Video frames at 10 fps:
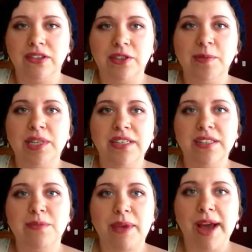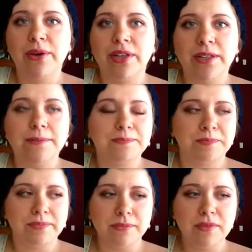luminous powder.
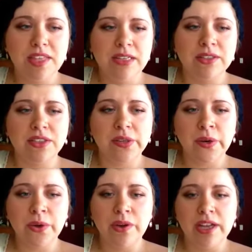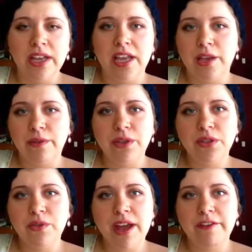So if you
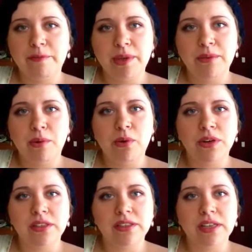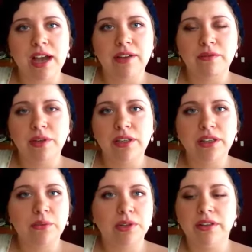do have big pores, I really
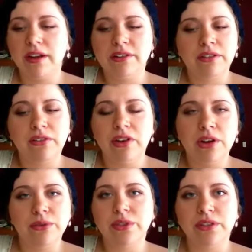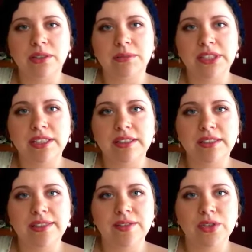would under no
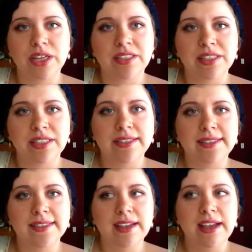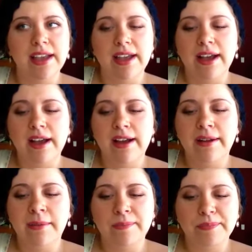circumstances suggest this.
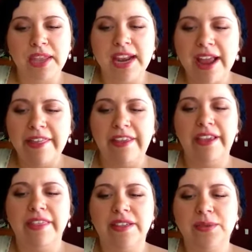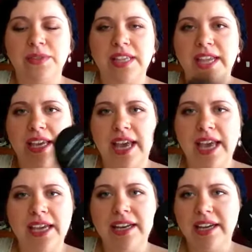And I think this was like
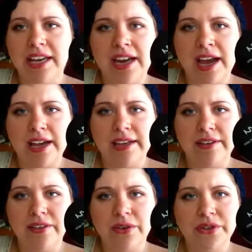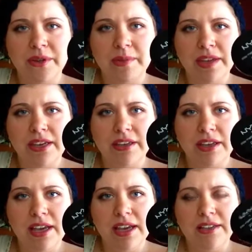$8.99 or something.
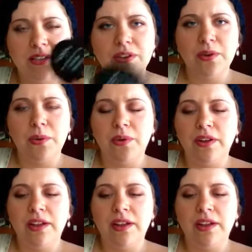So,